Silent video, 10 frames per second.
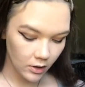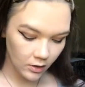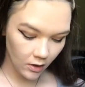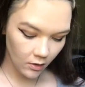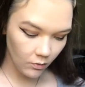
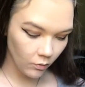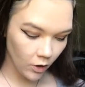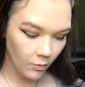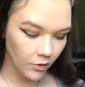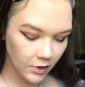So
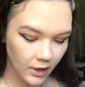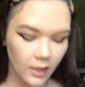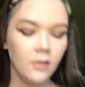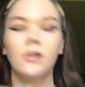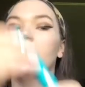we're almost
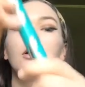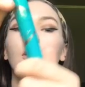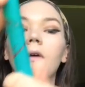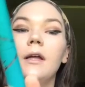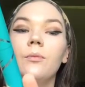done. Gonna
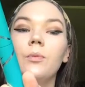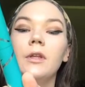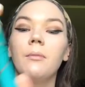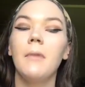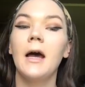go in
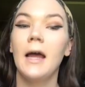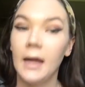with my